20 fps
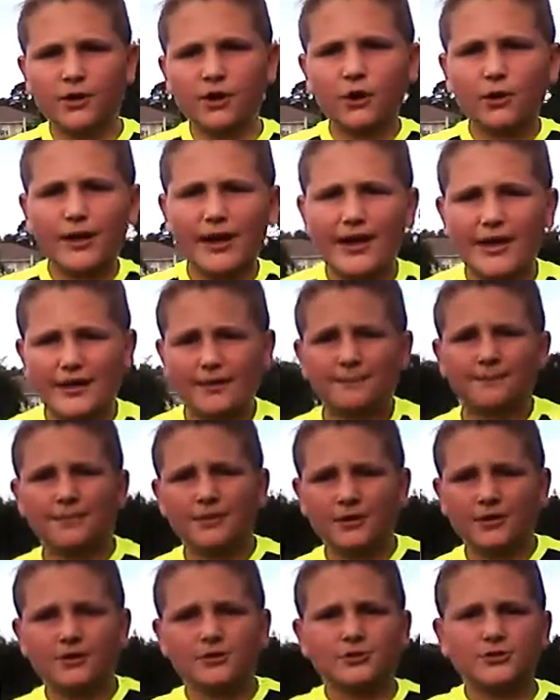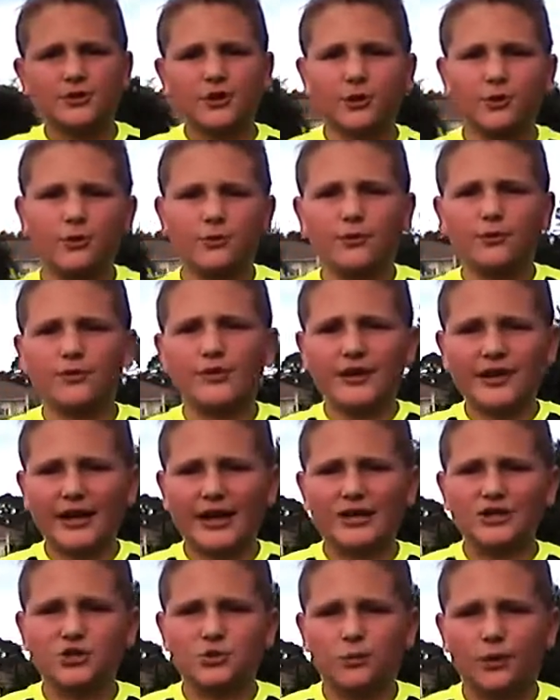Okay, so the
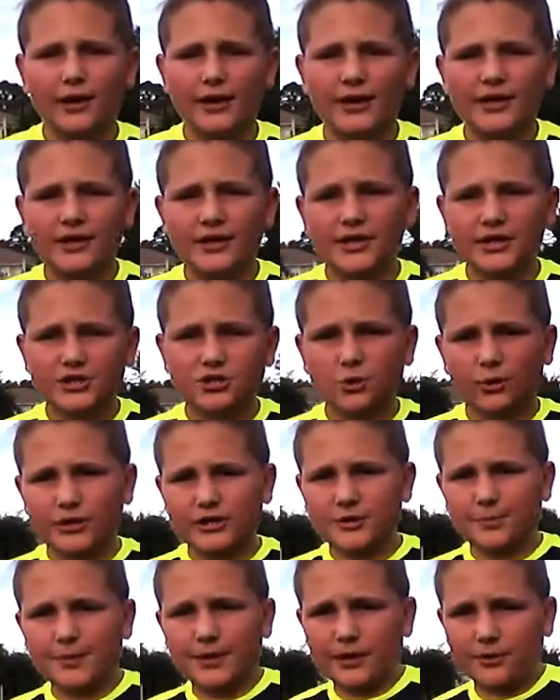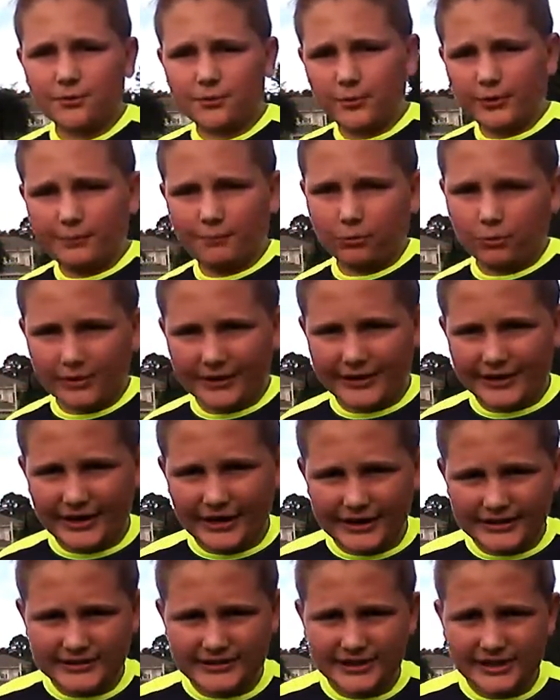next one is going to be a 3-point
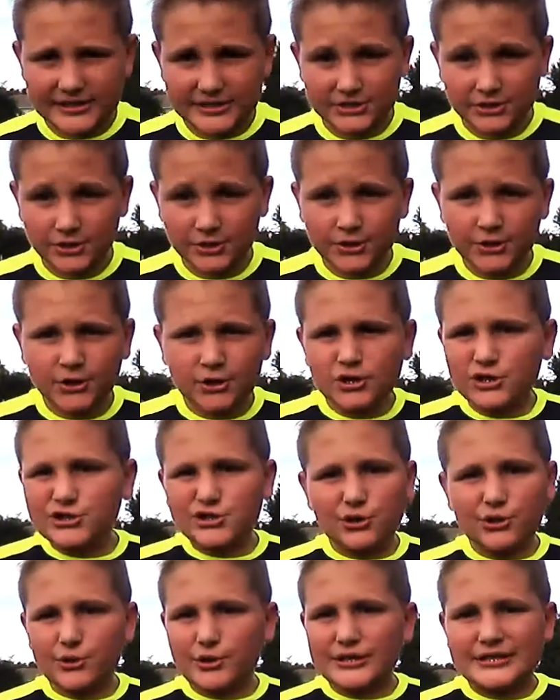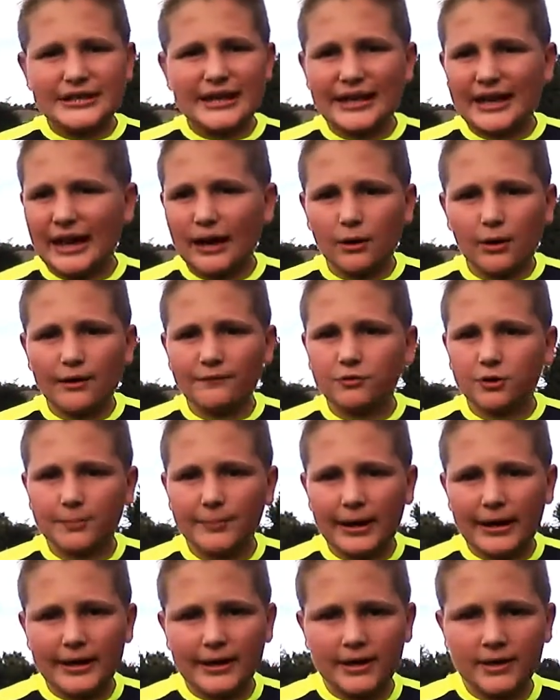contest. So you could take however
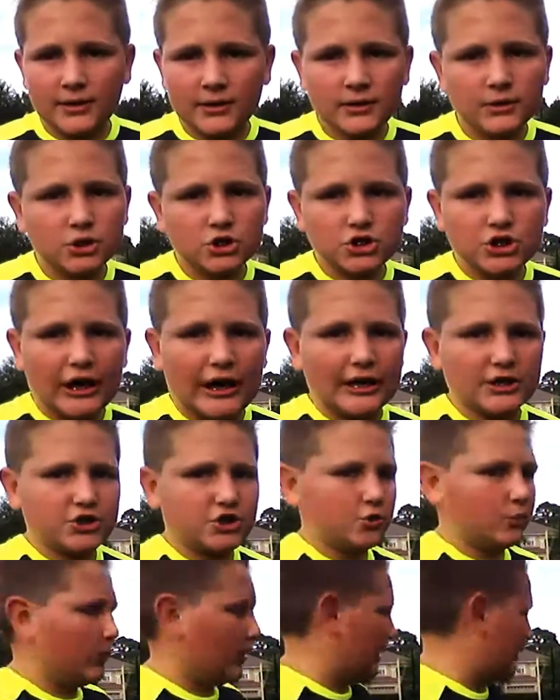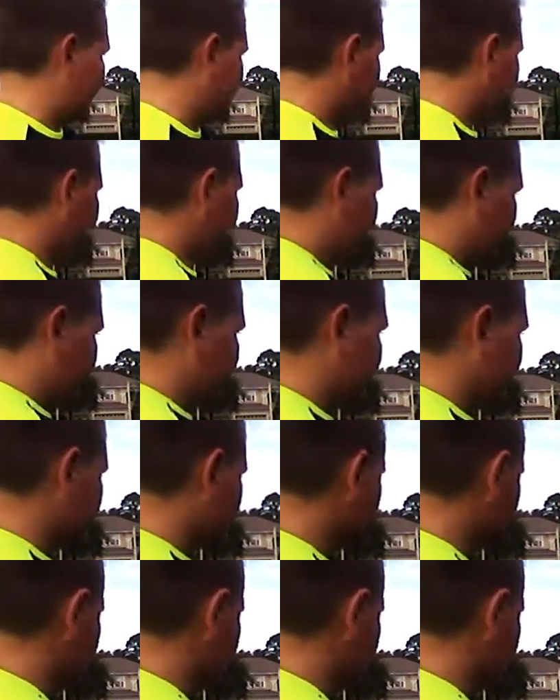many shots you want at each